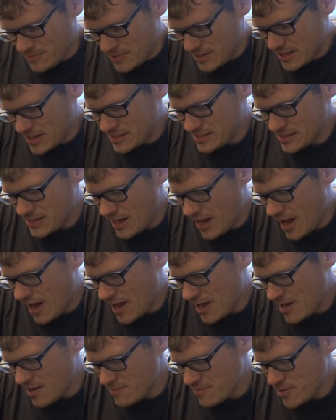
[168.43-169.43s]
because
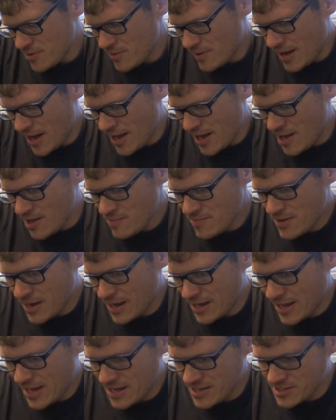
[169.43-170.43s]
I am who I am,
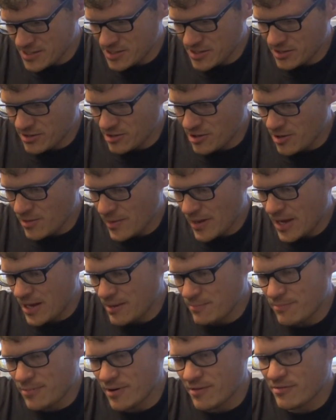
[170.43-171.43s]
I can't just throw
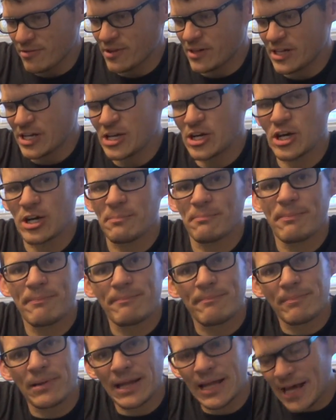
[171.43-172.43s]
away a perfectly good
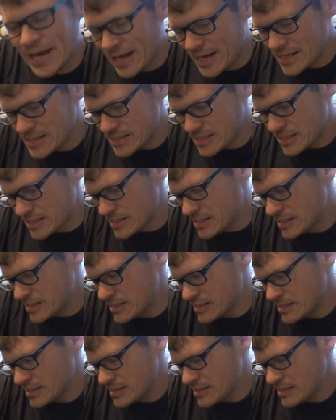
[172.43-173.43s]
plant.
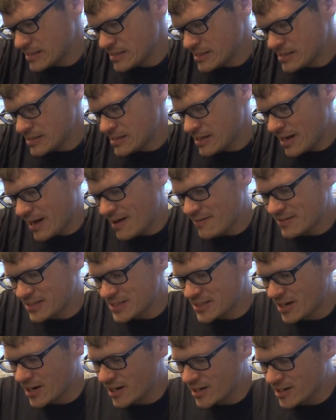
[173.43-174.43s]
I have a
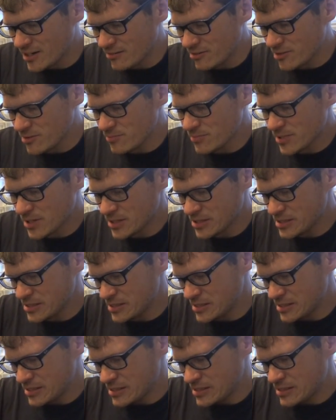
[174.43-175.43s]
ton of them,
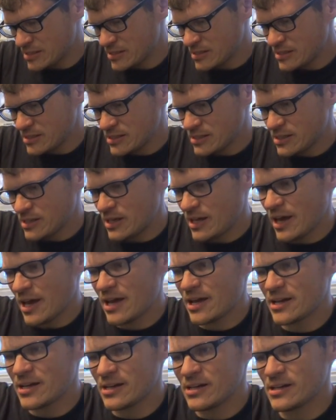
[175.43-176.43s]

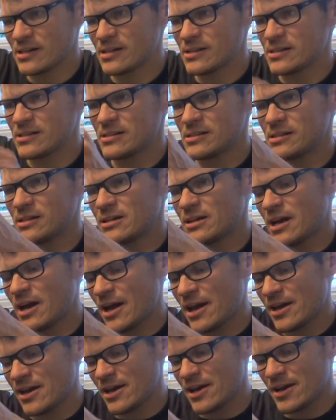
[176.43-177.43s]
and
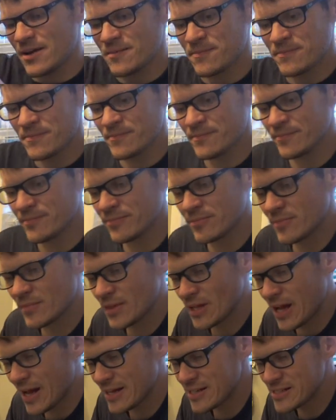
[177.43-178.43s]
I
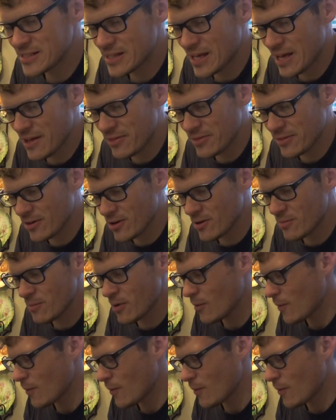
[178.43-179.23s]
just can't throw them